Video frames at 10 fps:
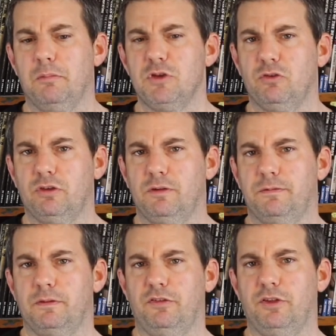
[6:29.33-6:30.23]
Usually
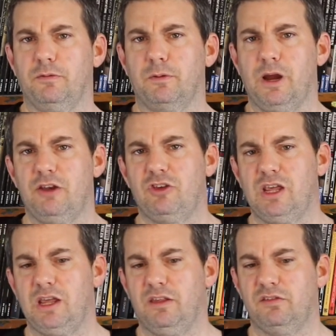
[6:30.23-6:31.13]
for the Silver Age
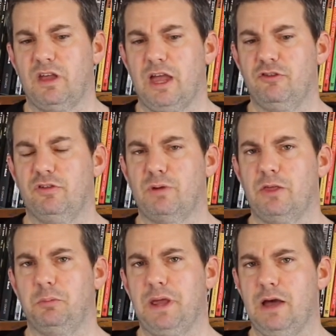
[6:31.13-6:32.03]
keys, I'd just
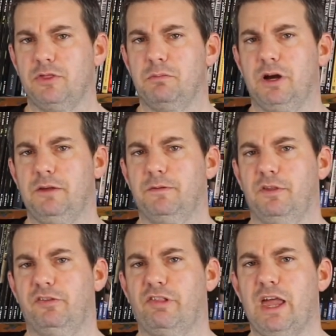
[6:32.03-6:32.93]
rather pay out the money for
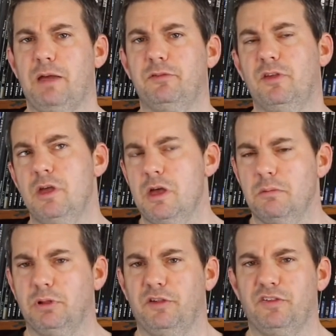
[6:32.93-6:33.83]
the slabs,
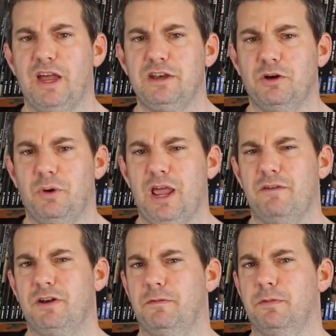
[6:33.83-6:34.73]
plus I don't
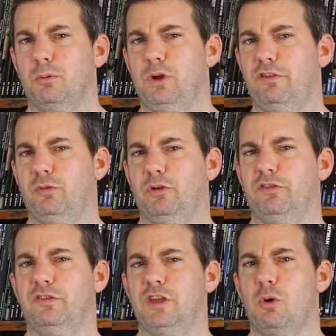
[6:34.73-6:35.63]
have enough of the
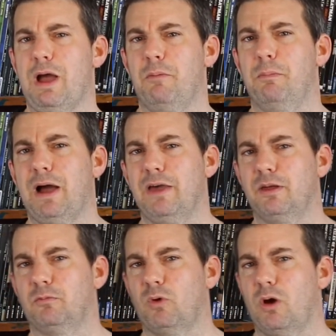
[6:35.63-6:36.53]
resources to go out and buy
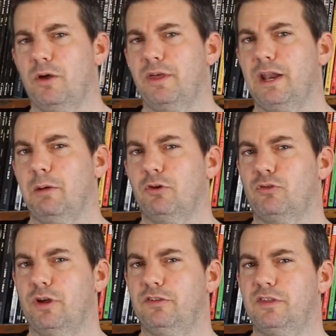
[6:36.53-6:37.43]
them raw that I would
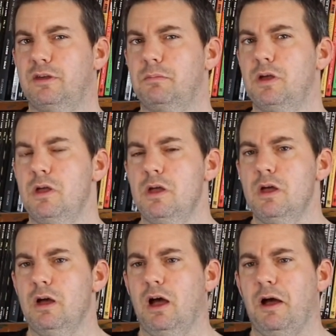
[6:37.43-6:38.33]
trust them.
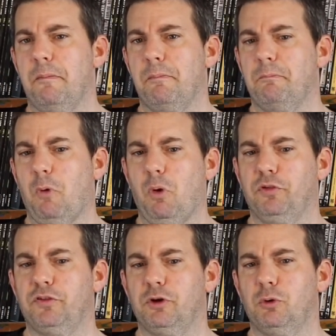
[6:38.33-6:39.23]

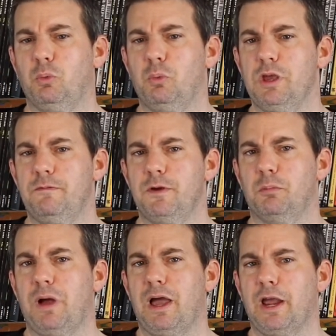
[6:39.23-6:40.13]
Also, if you're
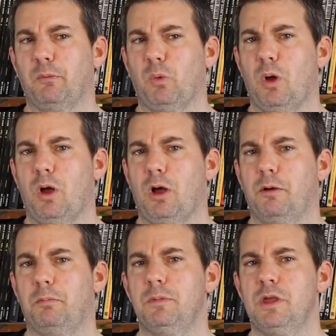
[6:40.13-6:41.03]
buying
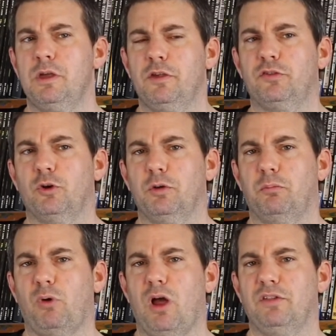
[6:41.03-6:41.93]
raw, certain
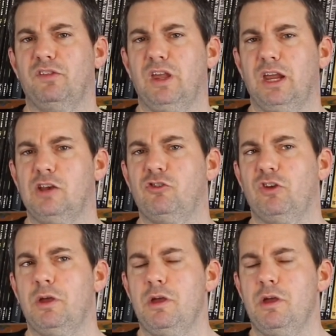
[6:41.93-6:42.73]
Bronze Age,